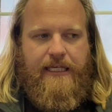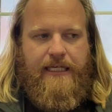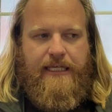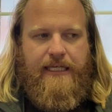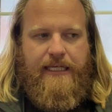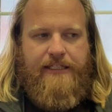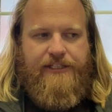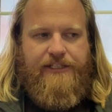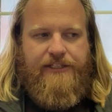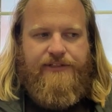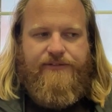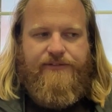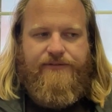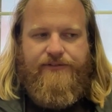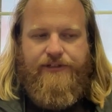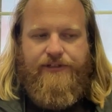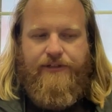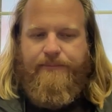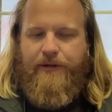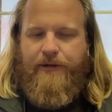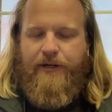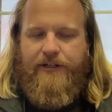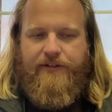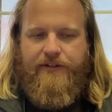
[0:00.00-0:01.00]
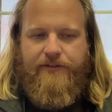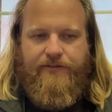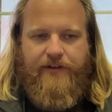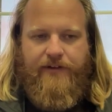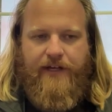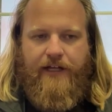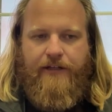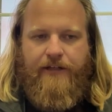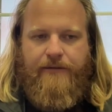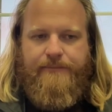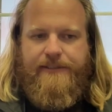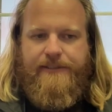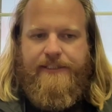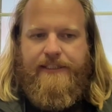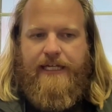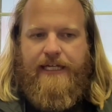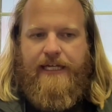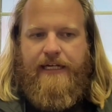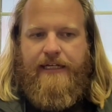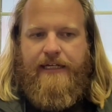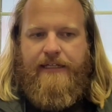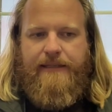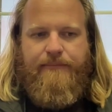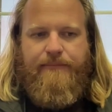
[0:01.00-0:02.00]
it's just super underdeveloped,
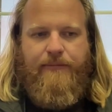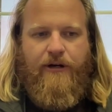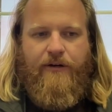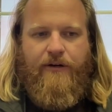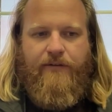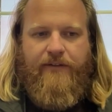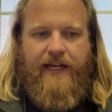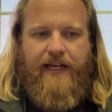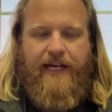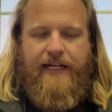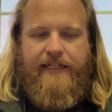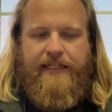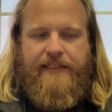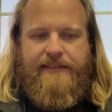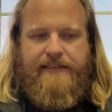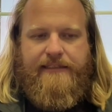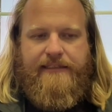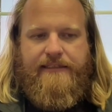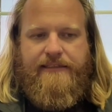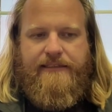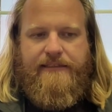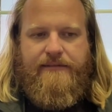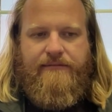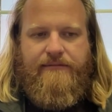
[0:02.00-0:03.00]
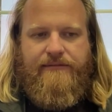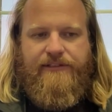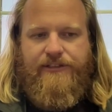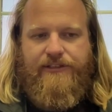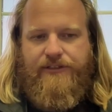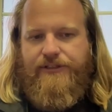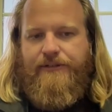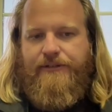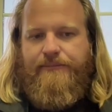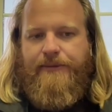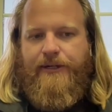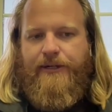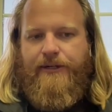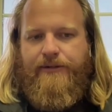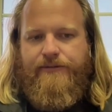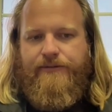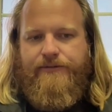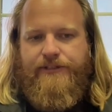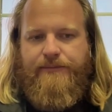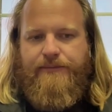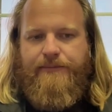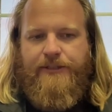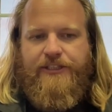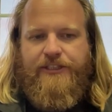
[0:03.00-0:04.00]
and I think part of that is it's a super
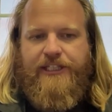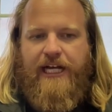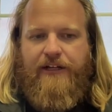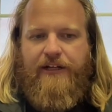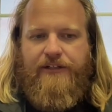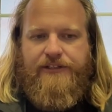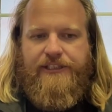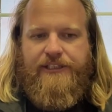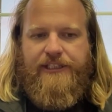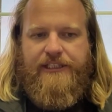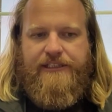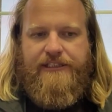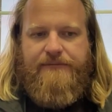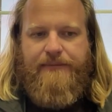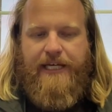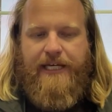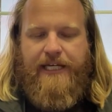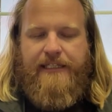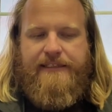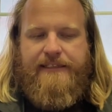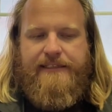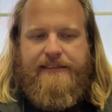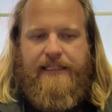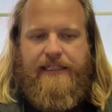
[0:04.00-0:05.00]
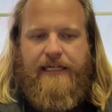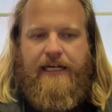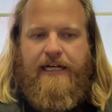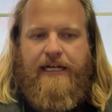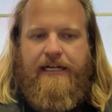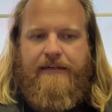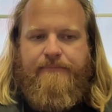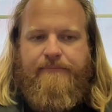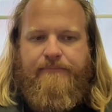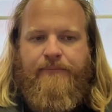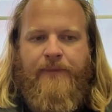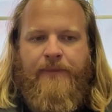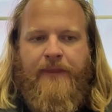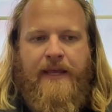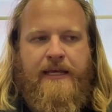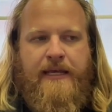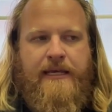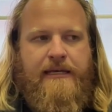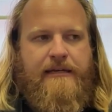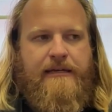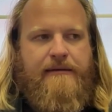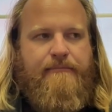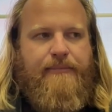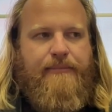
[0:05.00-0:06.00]
challenging space. But
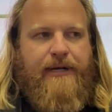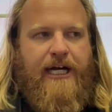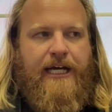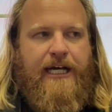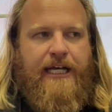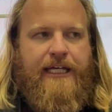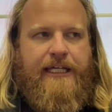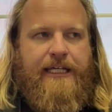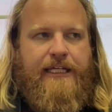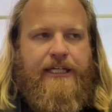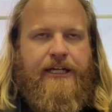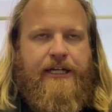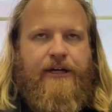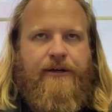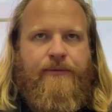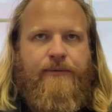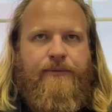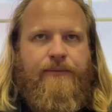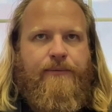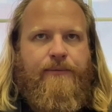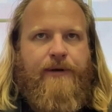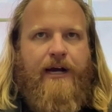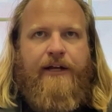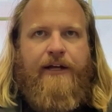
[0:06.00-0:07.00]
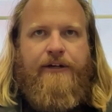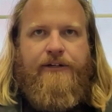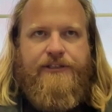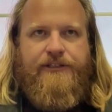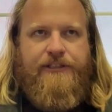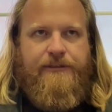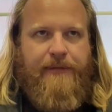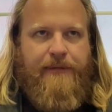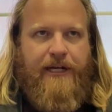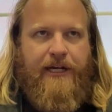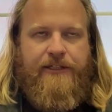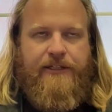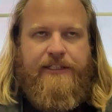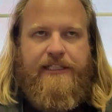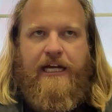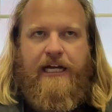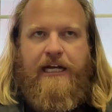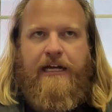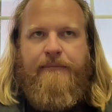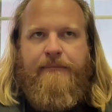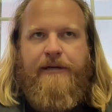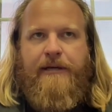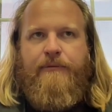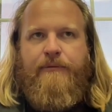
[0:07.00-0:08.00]
I understood
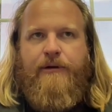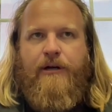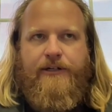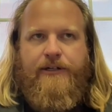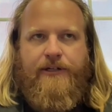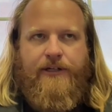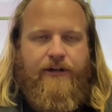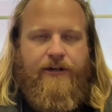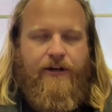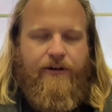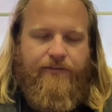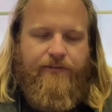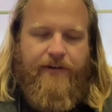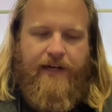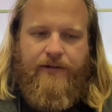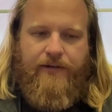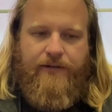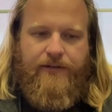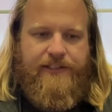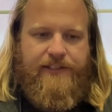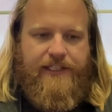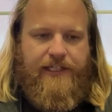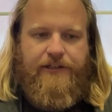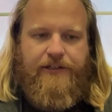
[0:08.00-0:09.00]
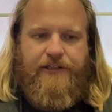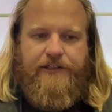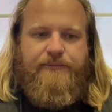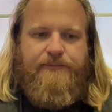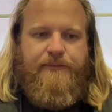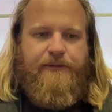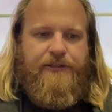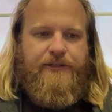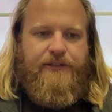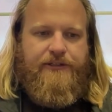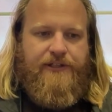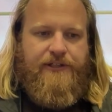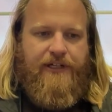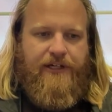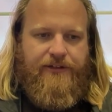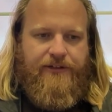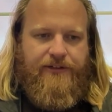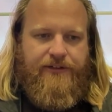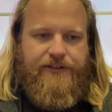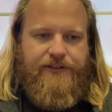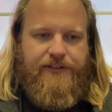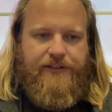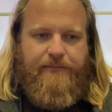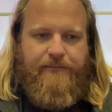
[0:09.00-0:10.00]
maritime. I brought in co-founders that
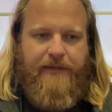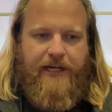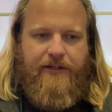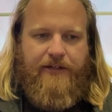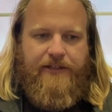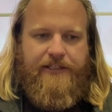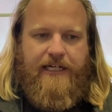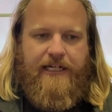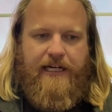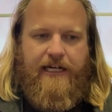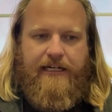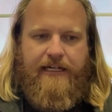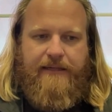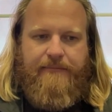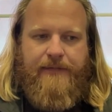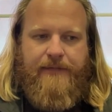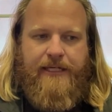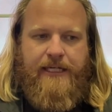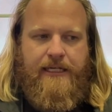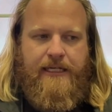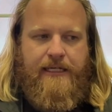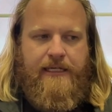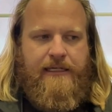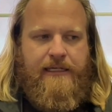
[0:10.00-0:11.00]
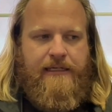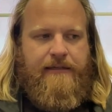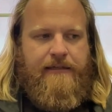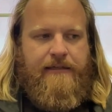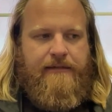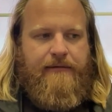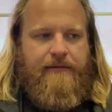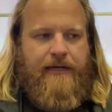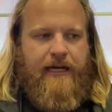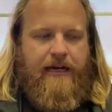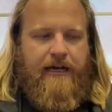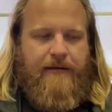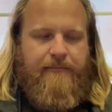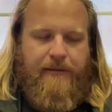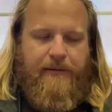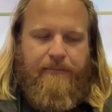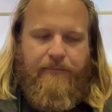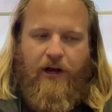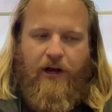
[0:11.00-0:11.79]
understood maritime. My